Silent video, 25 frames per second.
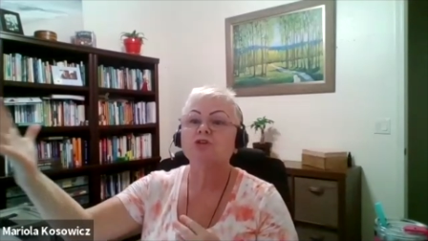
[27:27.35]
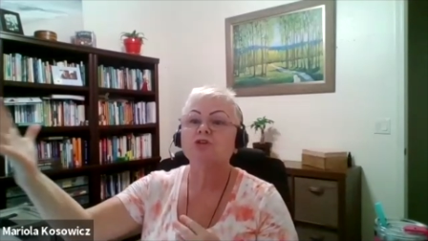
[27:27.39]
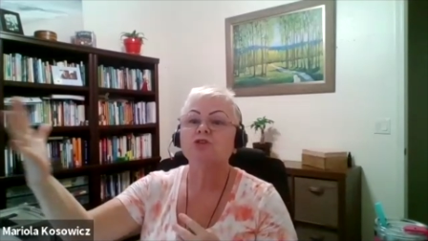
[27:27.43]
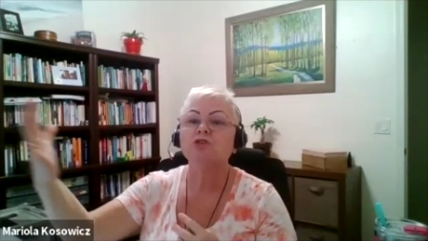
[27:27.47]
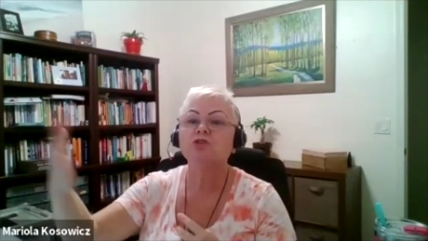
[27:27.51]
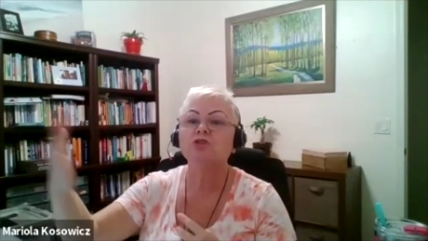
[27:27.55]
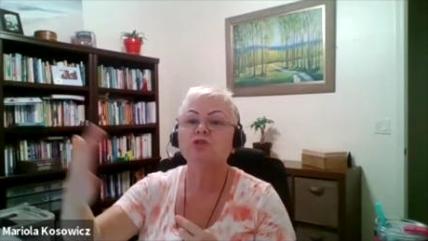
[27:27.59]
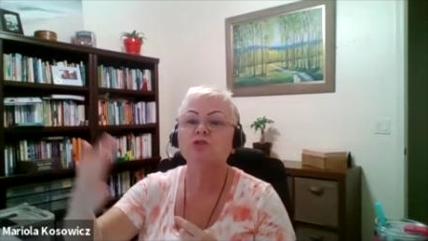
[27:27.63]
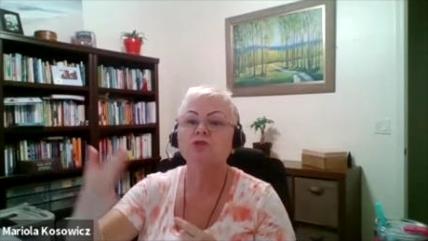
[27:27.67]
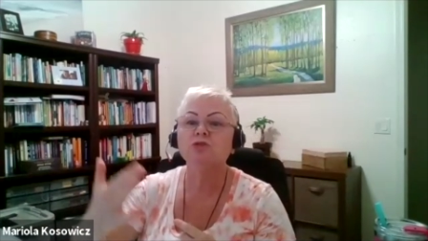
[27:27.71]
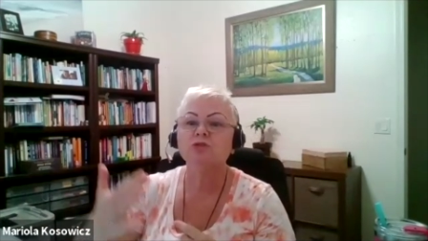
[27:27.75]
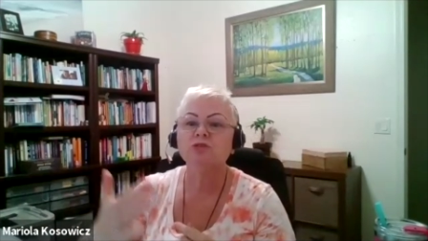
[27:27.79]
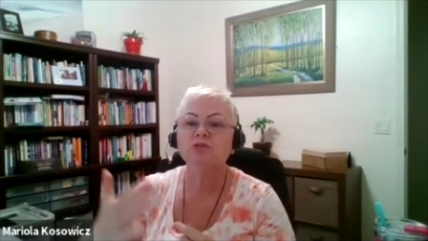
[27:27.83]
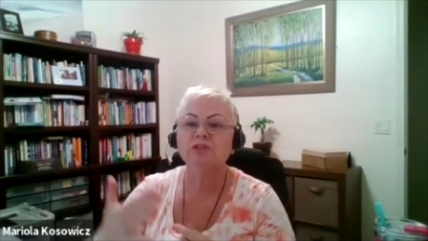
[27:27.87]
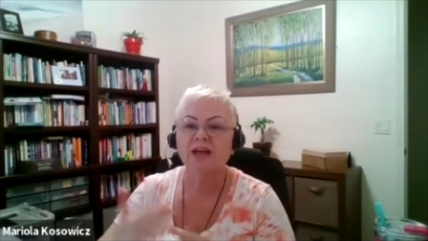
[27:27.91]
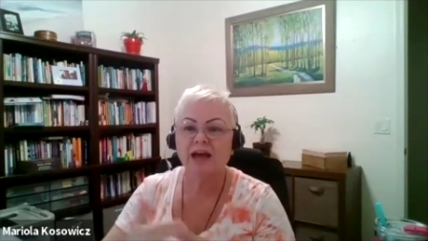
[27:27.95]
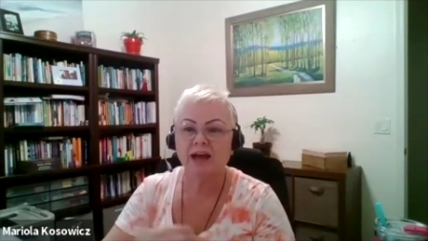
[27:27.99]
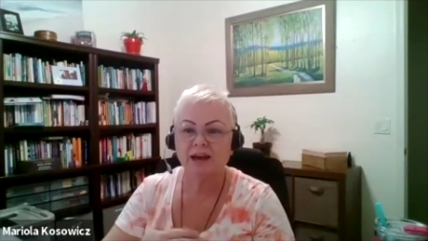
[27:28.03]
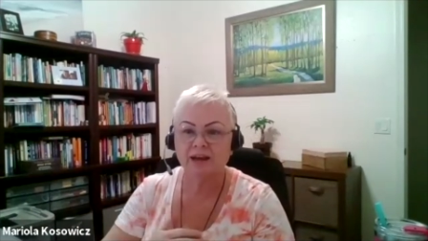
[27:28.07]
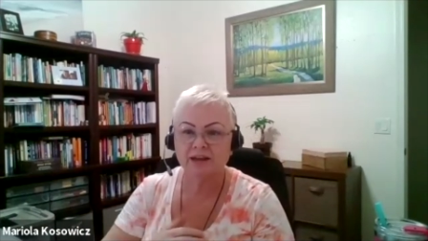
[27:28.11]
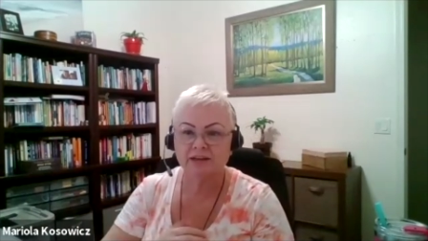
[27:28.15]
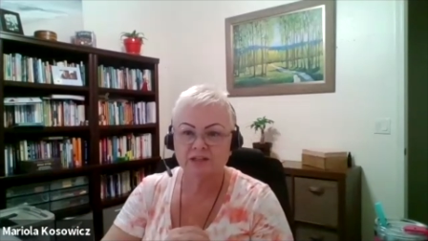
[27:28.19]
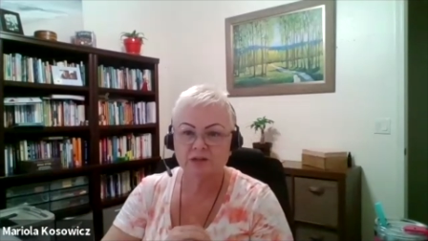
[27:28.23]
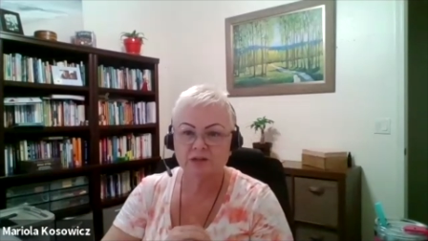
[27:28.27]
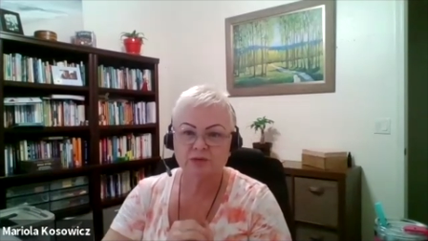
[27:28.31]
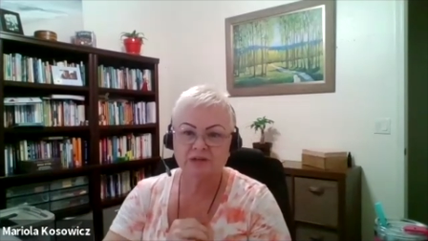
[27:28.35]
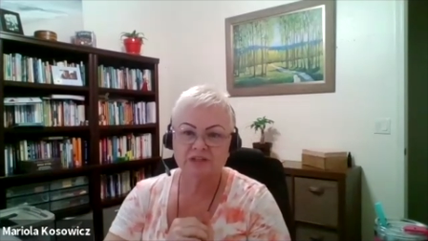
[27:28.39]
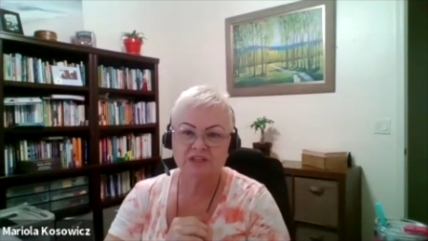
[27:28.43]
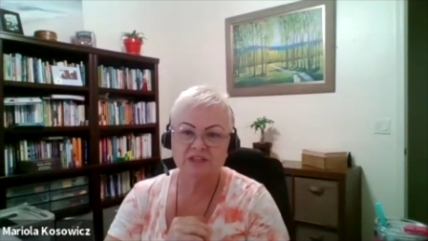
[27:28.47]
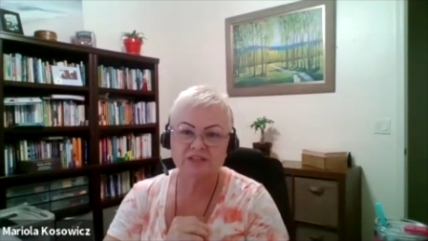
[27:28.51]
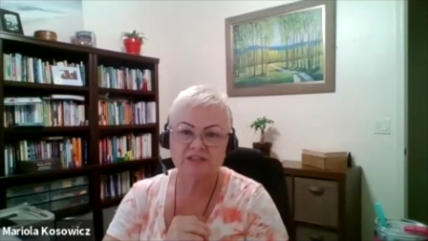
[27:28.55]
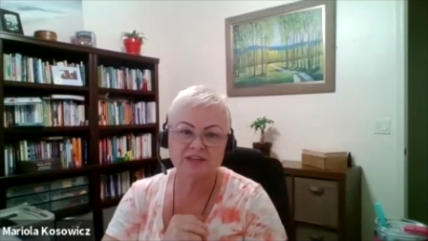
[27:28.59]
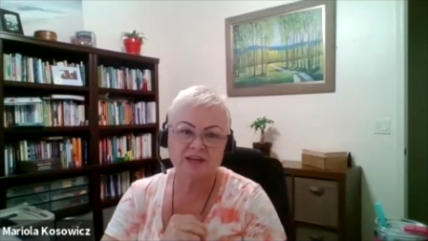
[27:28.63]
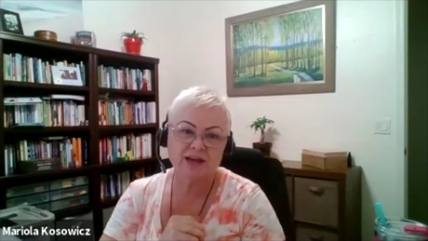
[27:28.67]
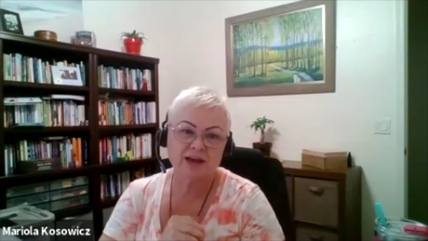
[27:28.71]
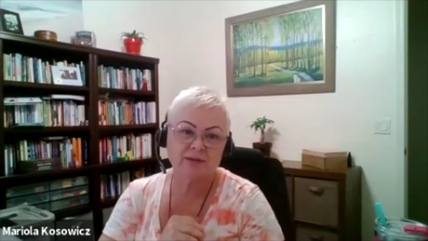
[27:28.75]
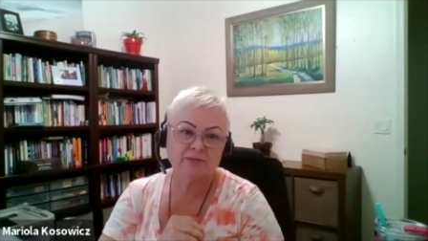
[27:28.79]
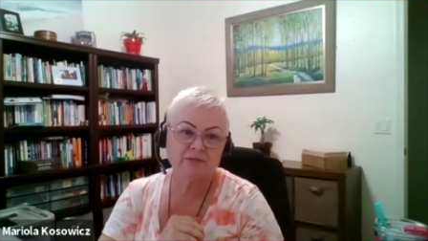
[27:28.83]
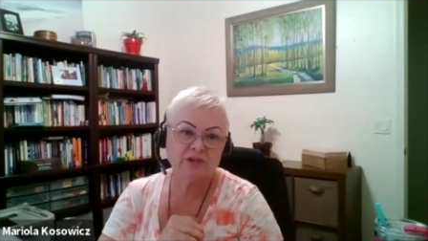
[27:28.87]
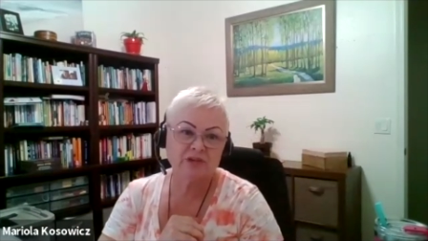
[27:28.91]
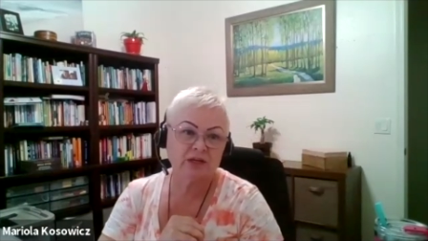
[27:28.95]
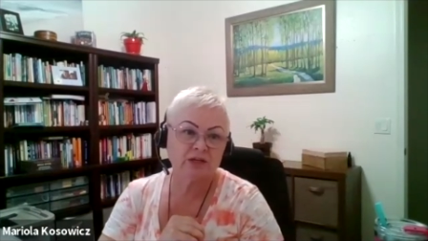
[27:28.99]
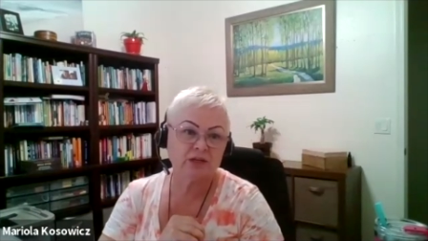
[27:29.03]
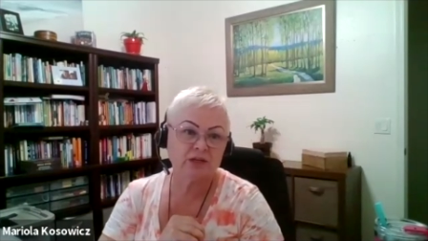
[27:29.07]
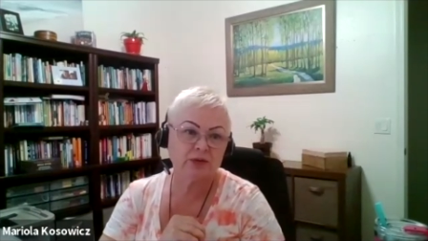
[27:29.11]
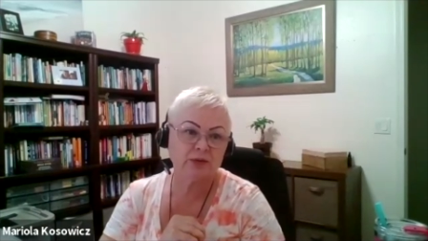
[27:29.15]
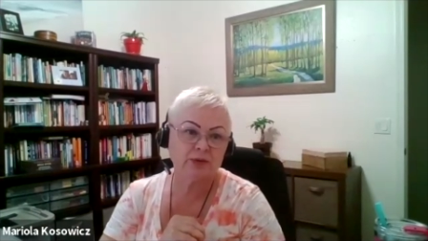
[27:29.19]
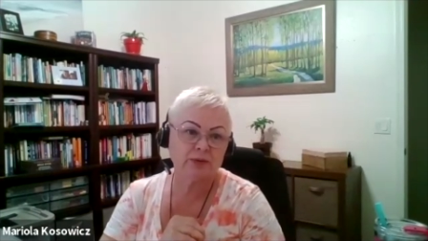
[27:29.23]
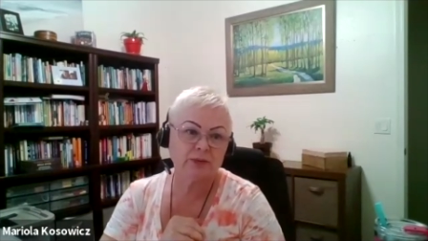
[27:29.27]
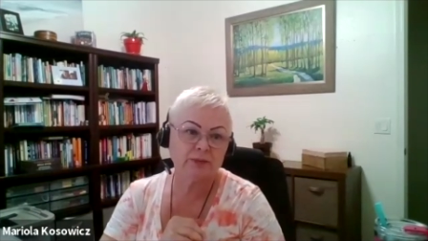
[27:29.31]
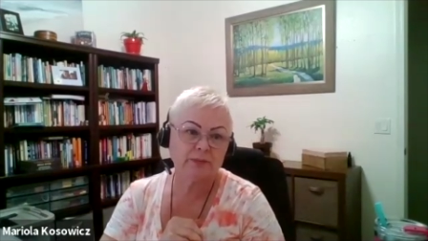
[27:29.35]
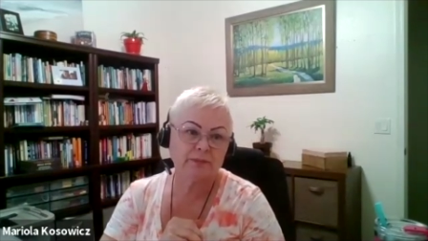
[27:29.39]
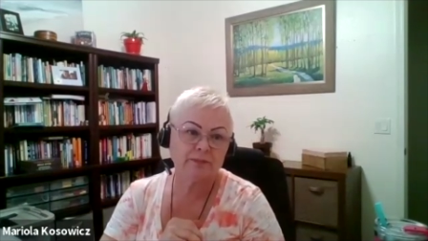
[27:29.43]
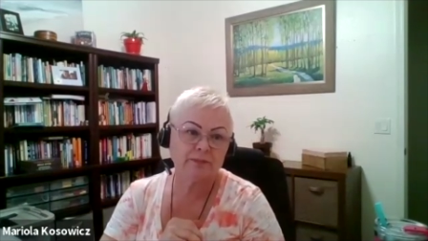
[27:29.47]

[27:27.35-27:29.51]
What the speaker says: new knowledge which is coming too.